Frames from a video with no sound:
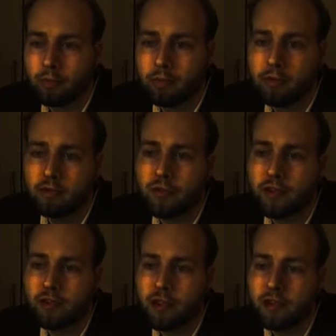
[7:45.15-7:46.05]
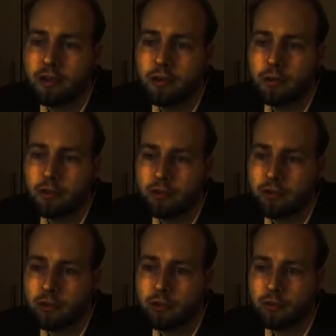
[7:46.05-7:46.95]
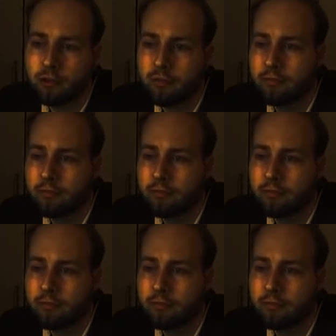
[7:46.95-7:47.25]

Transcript: This face had no nostrils.